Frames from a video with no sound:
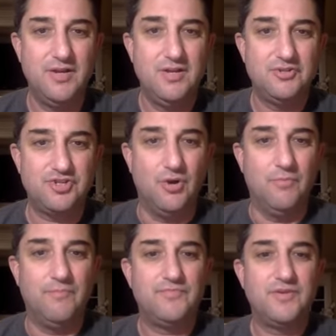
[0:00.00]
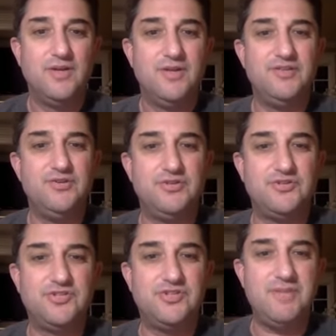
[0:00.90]
So you
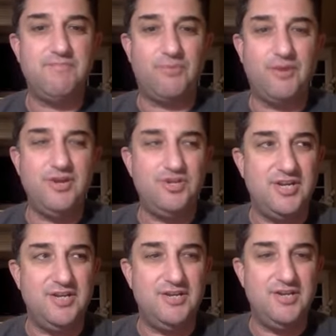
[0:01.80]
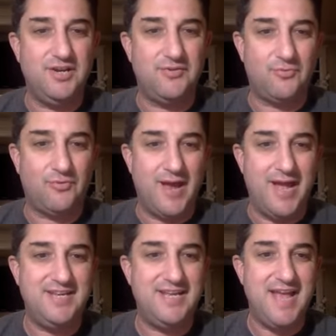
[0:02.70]
can see British India in
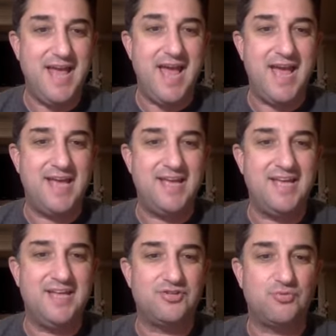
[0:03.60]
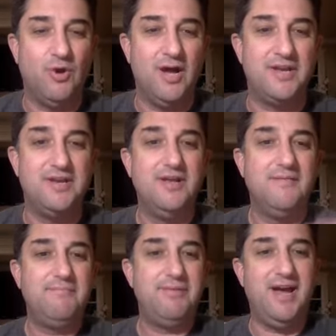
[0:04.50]
red. Today, it's what
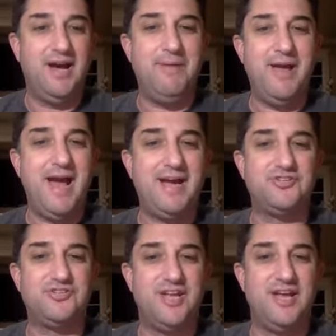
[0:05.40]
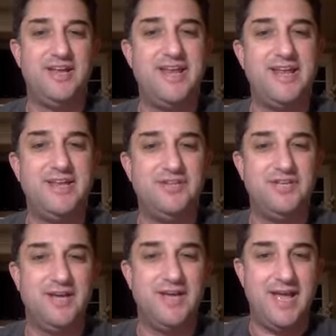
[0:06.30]
Pakistan and
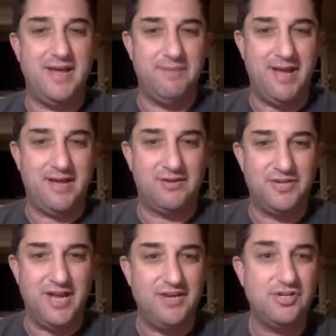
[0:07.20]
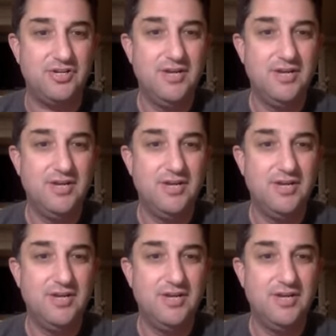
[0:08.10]
India and Bangladesh,